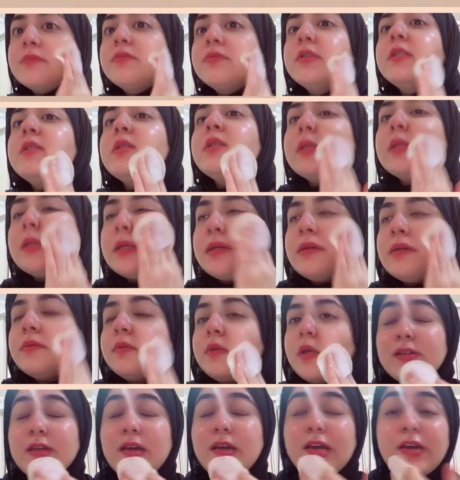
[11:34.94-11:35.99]

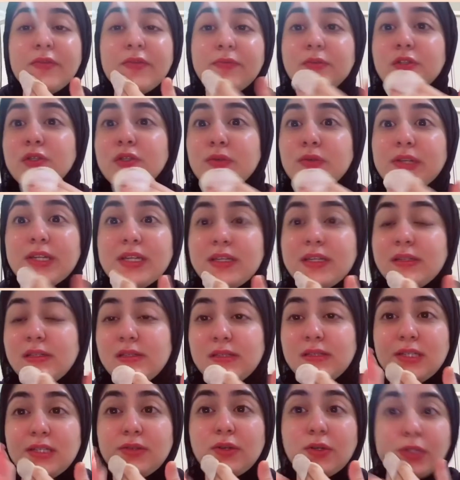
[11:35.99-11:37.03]
recently, I have been doing
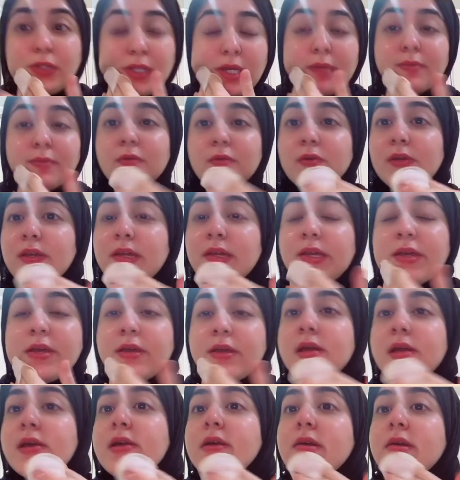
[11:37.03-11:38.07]
it 0 times a week
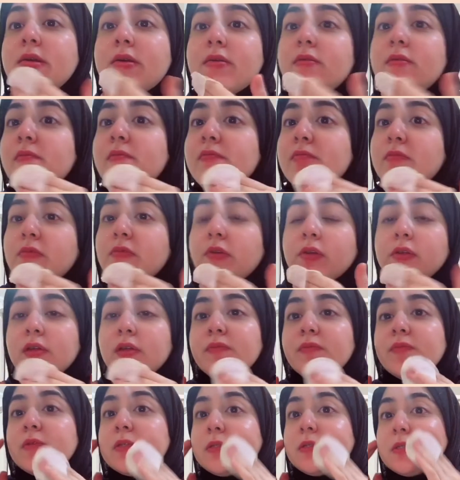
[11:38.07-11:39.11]
because
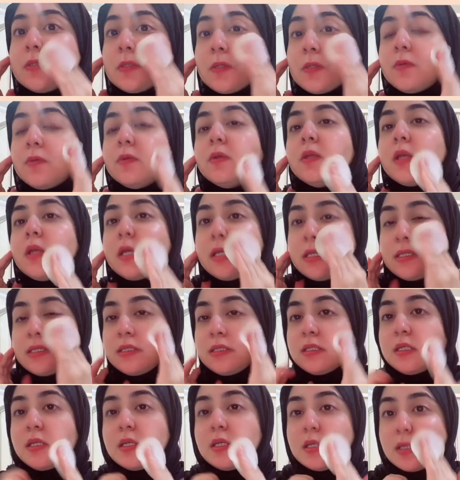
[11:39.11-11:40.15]
I've been so
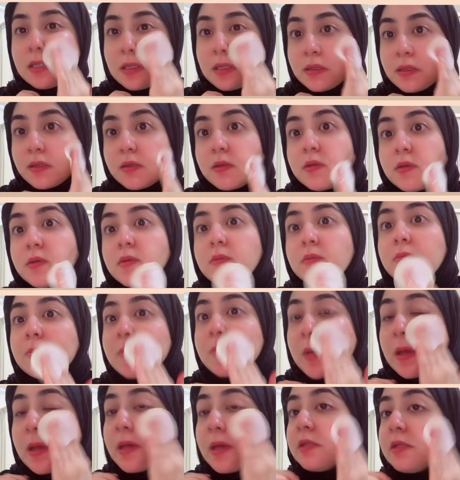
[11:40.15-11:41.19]
lazy.
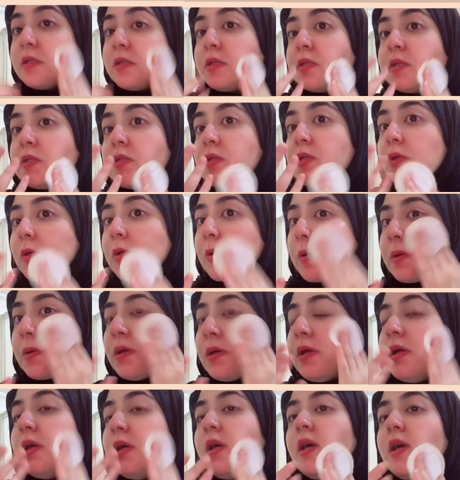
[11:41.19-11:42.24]
And so
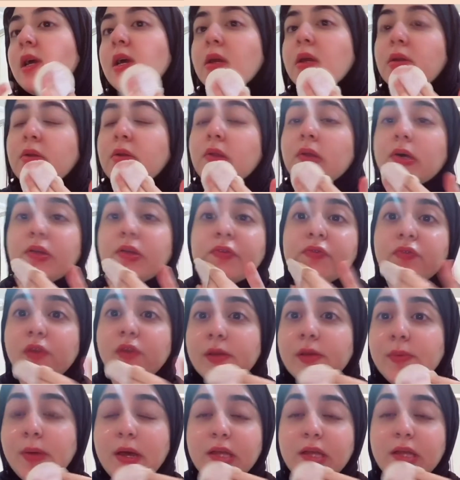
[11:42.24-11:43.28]
I had a lot of
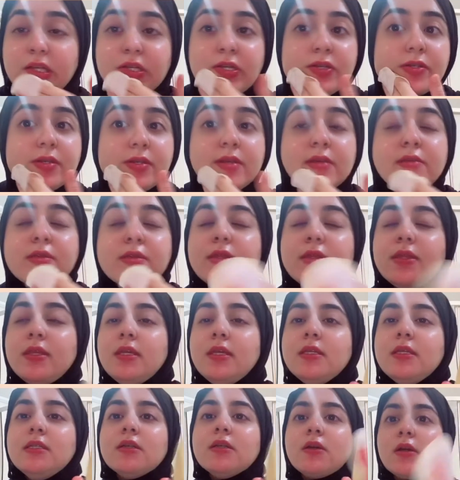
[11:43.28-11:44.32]
dry patches, and
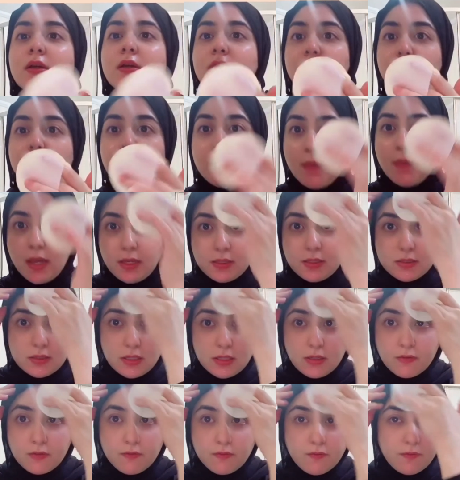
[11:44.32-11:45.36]
these are
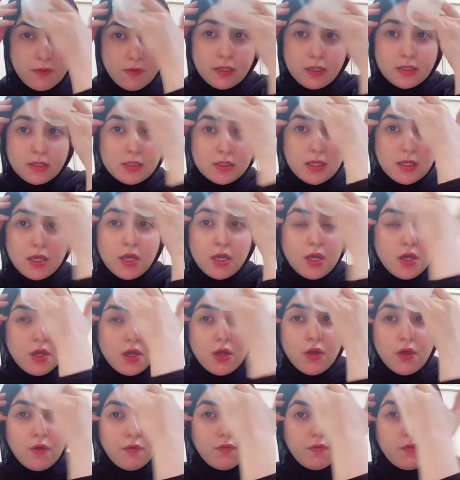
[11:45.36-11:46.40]
amazing fix
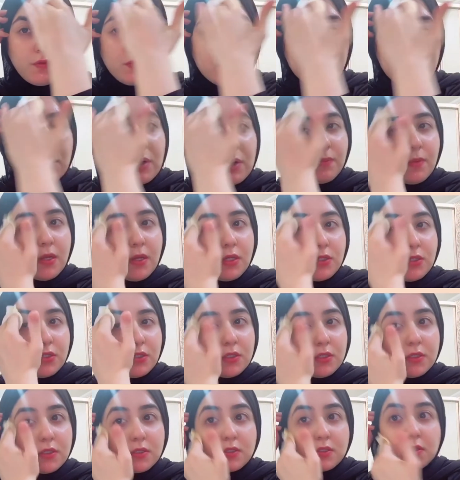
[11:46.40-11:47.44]
for dry
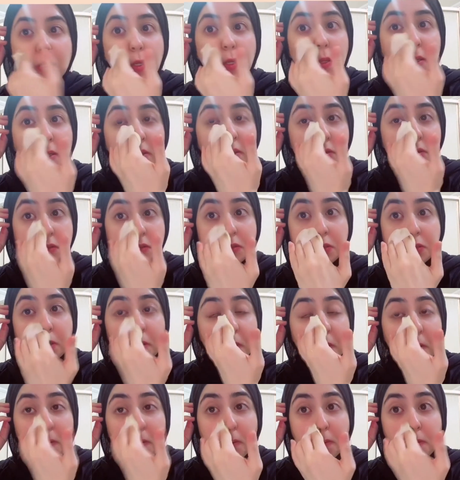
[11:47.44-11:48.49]
patches.
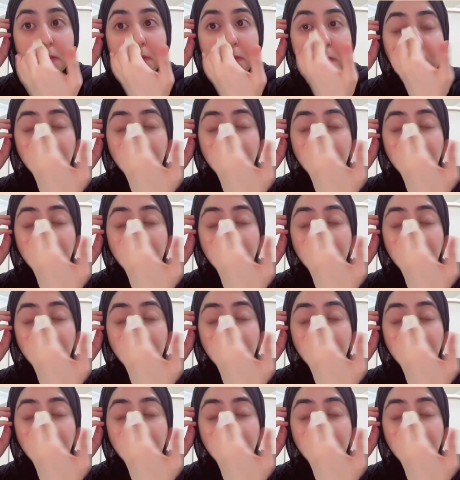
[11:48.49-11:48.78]
So,